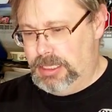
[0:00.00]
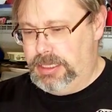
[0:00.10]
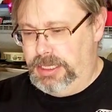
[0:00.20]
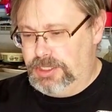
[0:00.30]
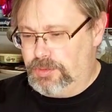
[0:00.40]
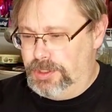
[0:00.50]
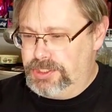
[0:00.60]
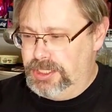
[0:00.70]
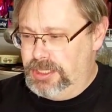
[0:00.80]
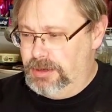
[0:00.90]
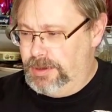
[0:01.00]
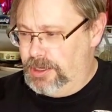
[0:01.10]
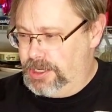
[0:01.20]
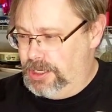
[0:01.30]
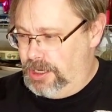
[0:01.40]
is what's in the
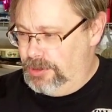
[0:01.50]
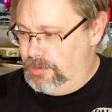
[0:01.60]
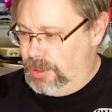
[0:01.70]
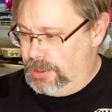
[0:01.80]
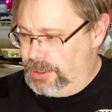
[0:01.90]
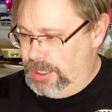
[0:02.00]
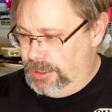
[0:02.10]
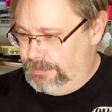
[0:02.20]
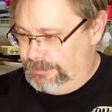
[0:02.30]
American Autowire kit,